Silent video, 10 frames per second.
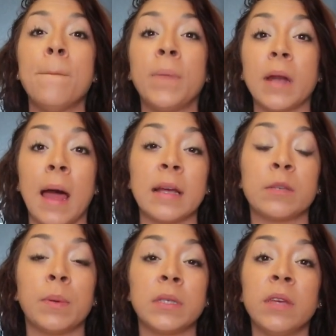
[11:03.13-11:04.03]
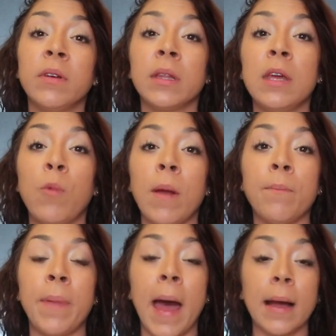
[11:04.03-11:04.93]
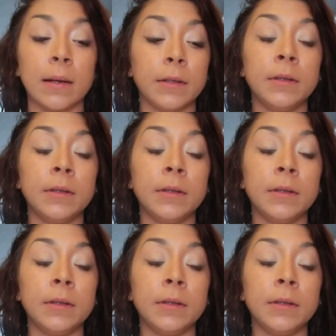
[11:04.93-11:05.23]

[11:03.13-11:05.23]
but I specifically went back